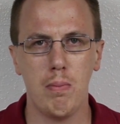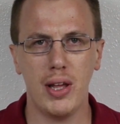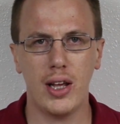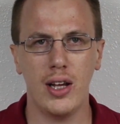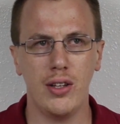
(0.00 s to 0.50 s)

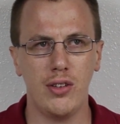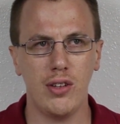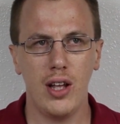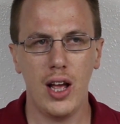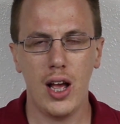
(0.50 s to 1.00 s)

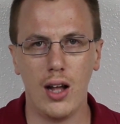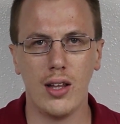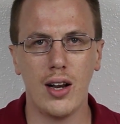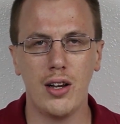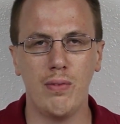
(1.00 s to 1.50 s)
because a
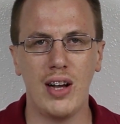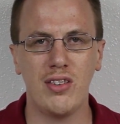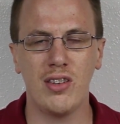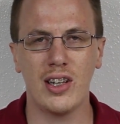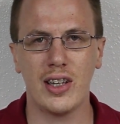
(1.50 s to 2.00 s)
lot of
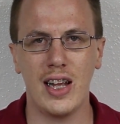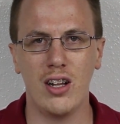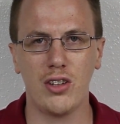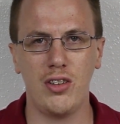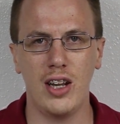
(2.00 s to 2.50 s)
devices like the
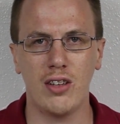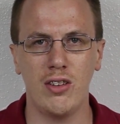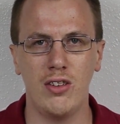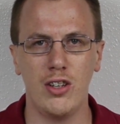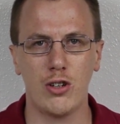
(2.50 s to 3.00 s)
Galaxy
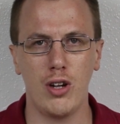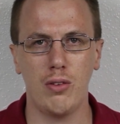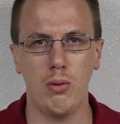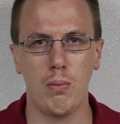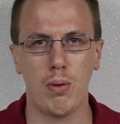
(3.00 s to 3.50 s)
Nexus and the
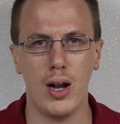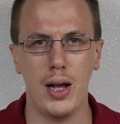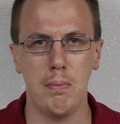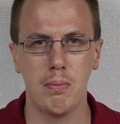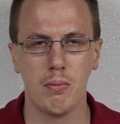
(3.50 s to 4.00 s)
Transformer
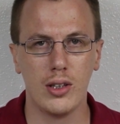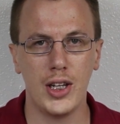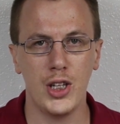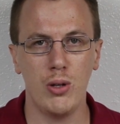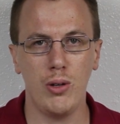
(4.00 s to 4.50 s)
Prime
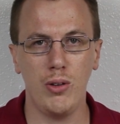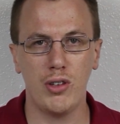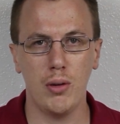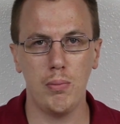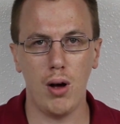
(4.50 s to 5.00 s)
let you
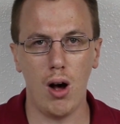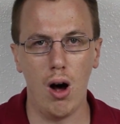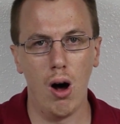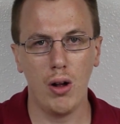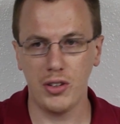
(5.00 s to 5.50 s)
use up
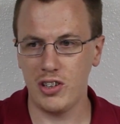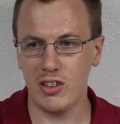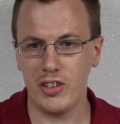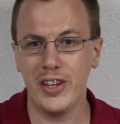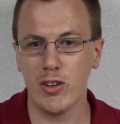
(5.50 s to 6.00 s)
all
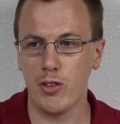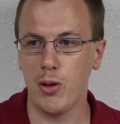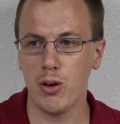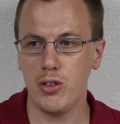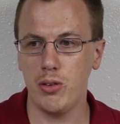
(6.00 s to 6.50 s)
16 or
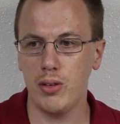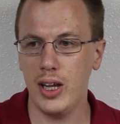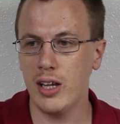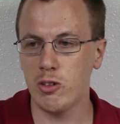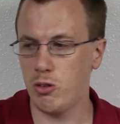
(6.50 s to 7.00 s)
32
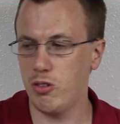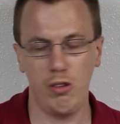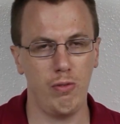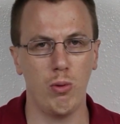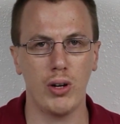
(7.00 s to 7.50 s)
gigs or
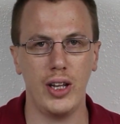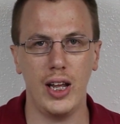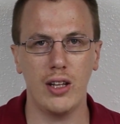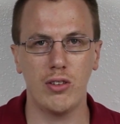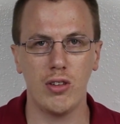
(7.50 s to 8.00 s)
64
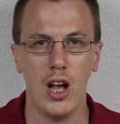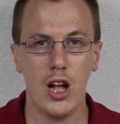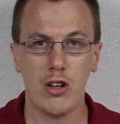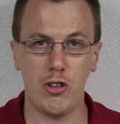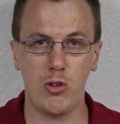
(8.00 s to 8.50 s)
gigs
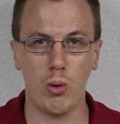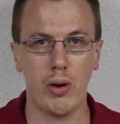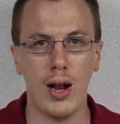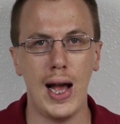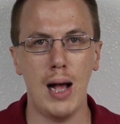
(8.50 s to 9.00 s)
to store
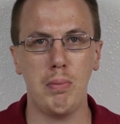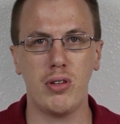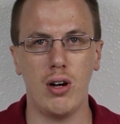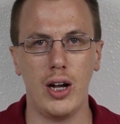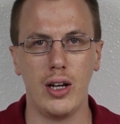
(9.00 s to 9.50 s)
your
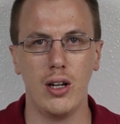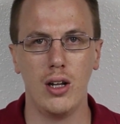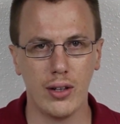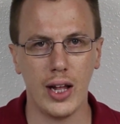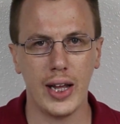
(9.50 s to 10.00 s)
apps on.
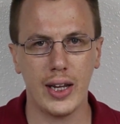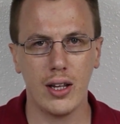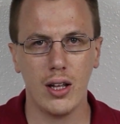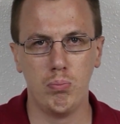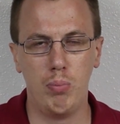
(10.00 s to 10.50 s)
Like
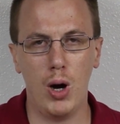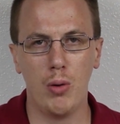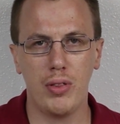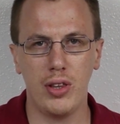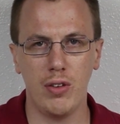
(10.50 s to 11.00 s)

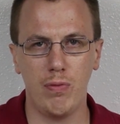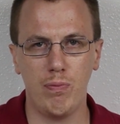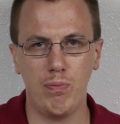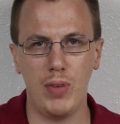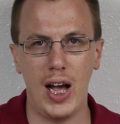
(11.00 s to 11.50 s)
both the
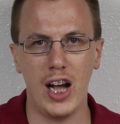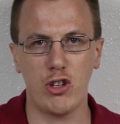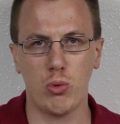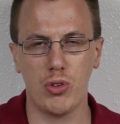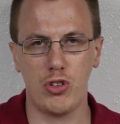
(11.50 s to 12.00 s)

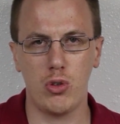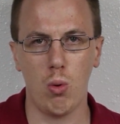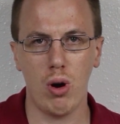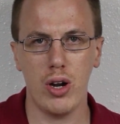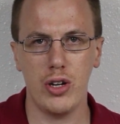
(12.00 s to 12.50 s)
actual
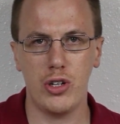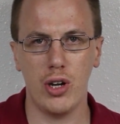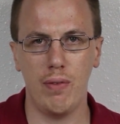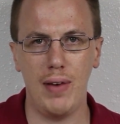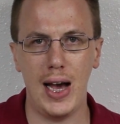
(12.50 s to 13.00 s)
storage
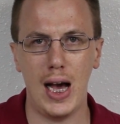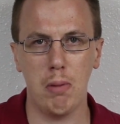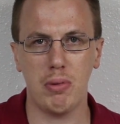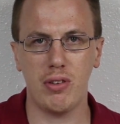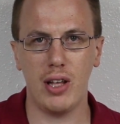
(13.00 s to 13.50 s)
of
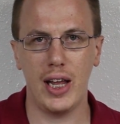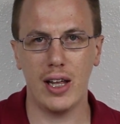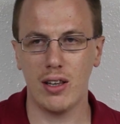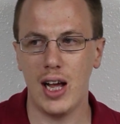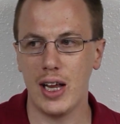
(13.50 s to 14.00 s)
apps
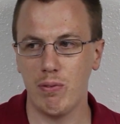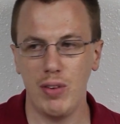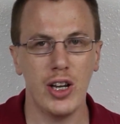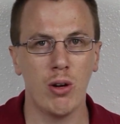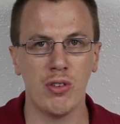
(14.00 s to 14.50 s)
and like
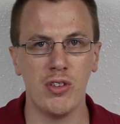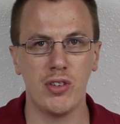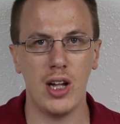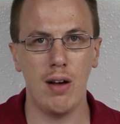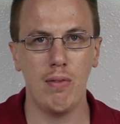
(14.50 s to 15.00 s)
videos and
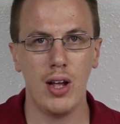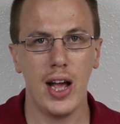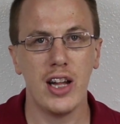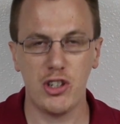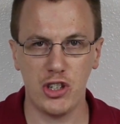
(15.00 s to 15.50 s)
stuff,
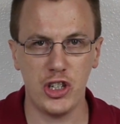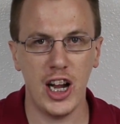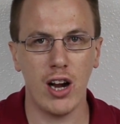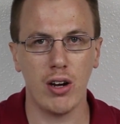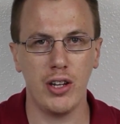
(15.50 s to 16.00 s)
it's
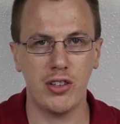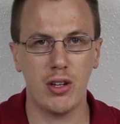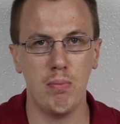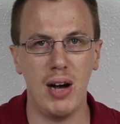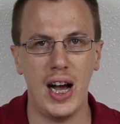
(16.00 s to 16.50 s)
shared, it's
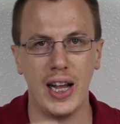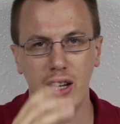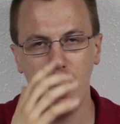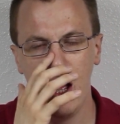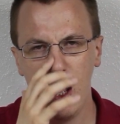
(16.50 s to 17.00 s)

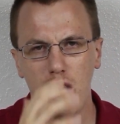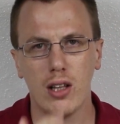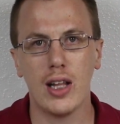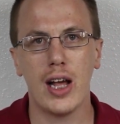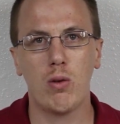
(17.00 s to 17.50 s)
combined.
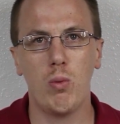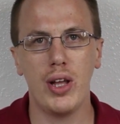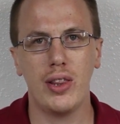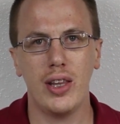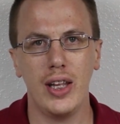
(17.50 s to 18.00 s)
Like
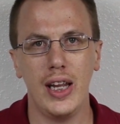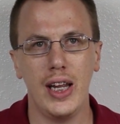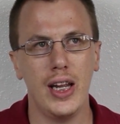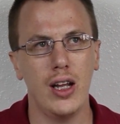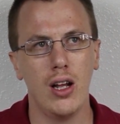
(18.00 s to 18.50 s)
with
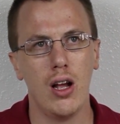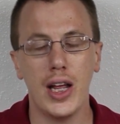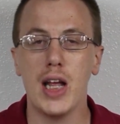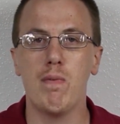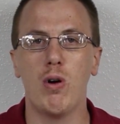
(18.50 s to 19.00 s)
the
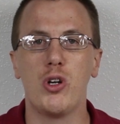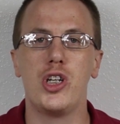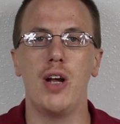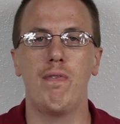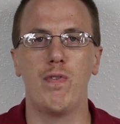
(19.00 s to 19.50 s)
Evo
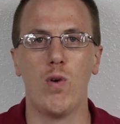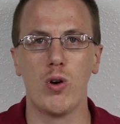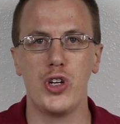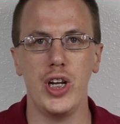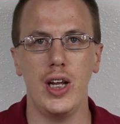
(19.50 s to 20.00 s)
Shift
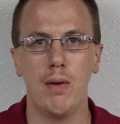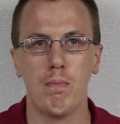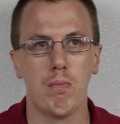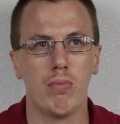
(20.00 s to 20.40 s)
4G,